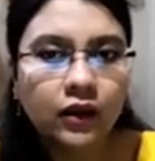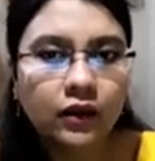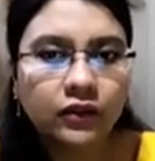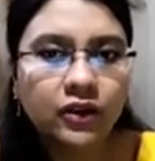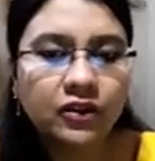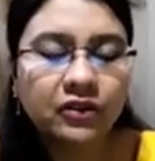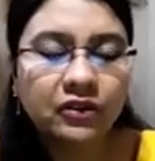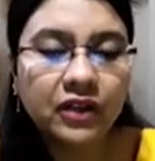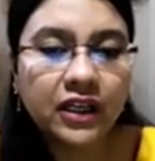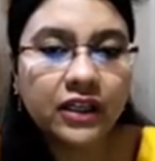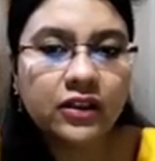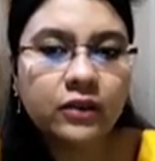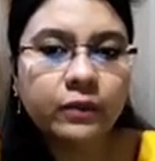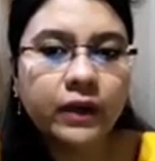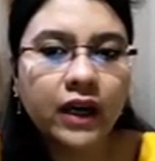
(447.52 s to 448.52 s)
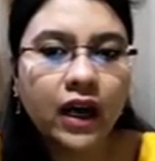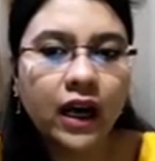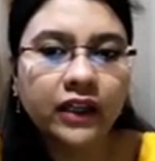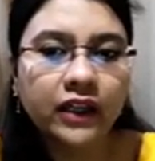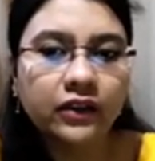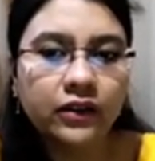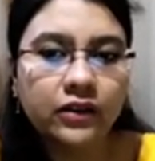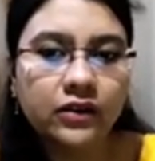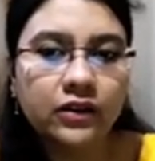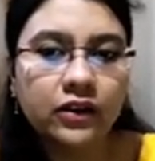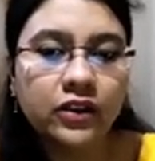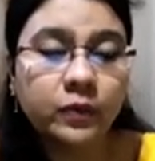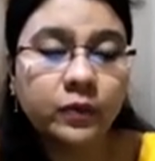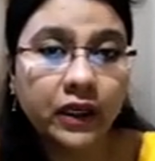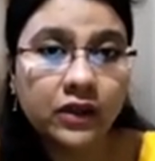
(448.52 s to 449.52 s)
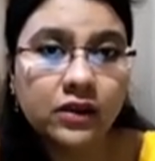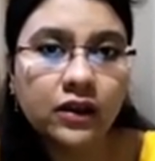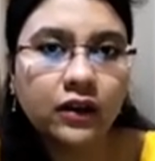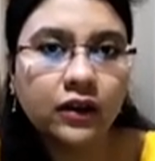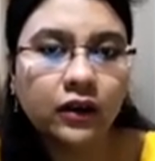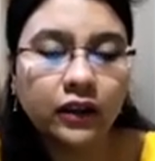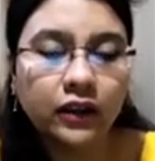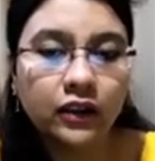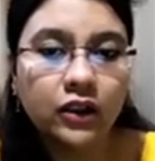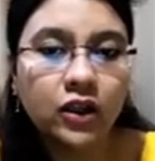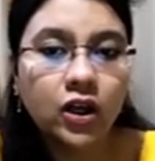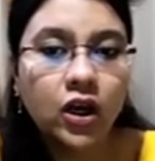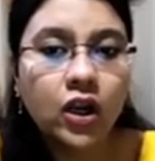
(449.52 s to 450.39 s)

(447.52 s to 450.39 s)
The reason behind this is basically